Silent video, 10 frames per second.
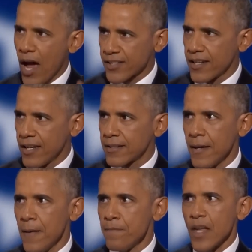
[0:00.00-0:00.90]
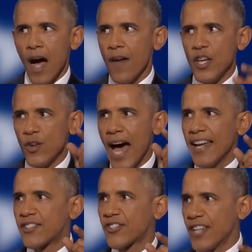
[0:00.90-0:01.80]
president of the
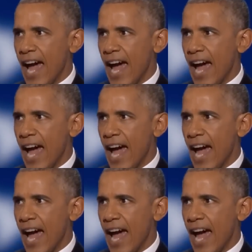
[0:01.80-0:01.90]
United